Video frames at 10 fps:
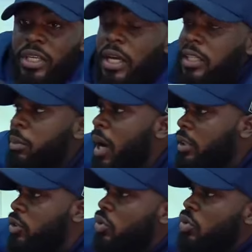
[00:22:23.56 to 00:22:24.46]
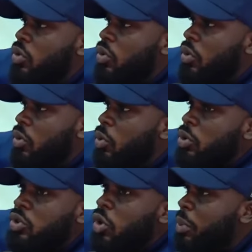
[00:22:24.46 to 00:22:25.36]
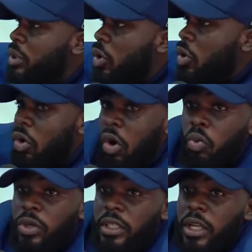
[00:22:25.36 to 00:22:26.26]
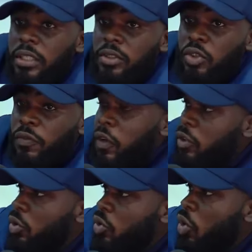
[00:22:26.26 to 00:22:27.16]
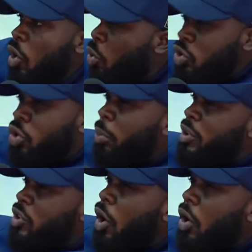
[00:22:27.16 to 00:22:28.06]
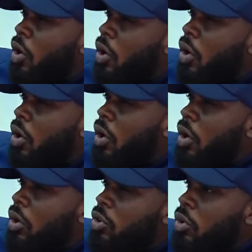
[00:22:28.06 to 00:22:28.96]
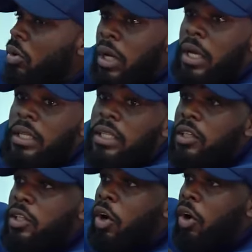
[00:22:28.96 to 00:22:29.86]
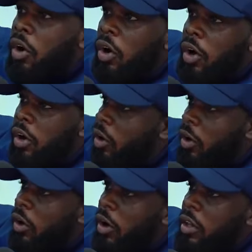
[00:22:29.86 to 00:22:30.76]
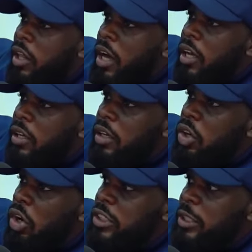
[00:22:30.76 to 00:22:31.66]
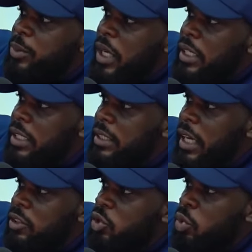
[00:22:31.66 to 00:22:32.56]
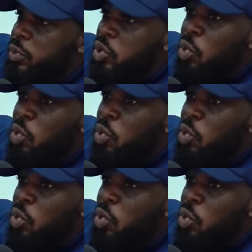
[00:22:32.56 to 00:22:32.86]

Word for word: needed the band to do Fact. was drop a song. All we needed Two-Face to do was drop a song. You know, the other gossips and inside scoops